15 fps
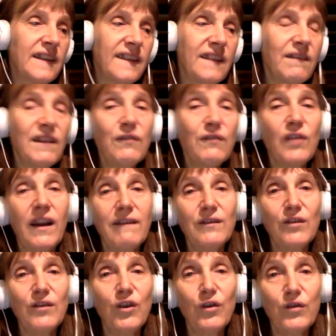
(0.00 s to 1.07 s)
that we would have to
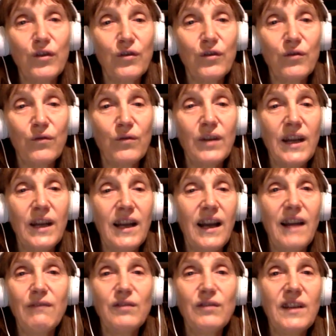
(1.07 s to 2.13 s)
go through, I
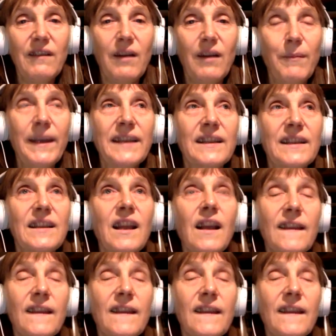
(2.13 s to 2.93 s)
would never have made it.